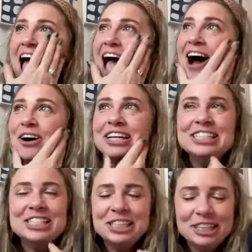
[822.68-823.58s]
how can
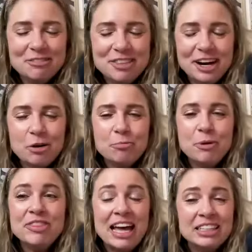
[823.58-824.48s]
she live there?
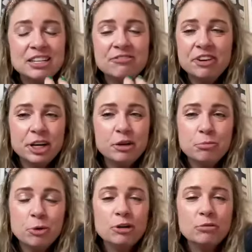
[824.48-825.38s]
But that's a very
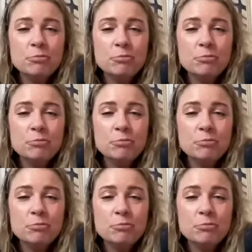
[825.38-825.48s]
important